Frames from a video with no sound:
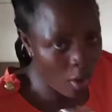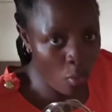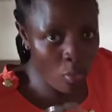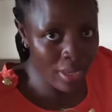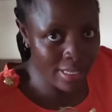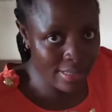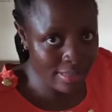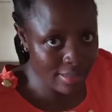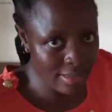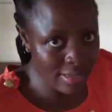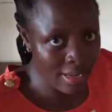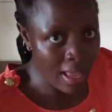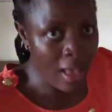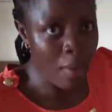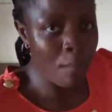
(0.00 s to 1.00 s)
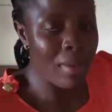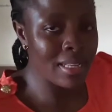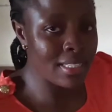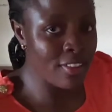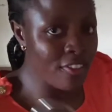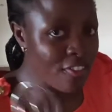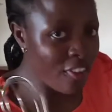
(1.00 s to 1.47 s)
a whisk,
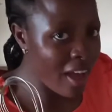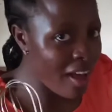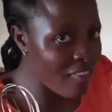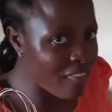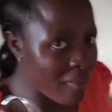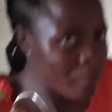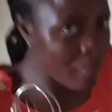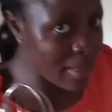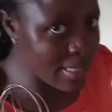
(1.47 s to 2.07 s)
but if you have a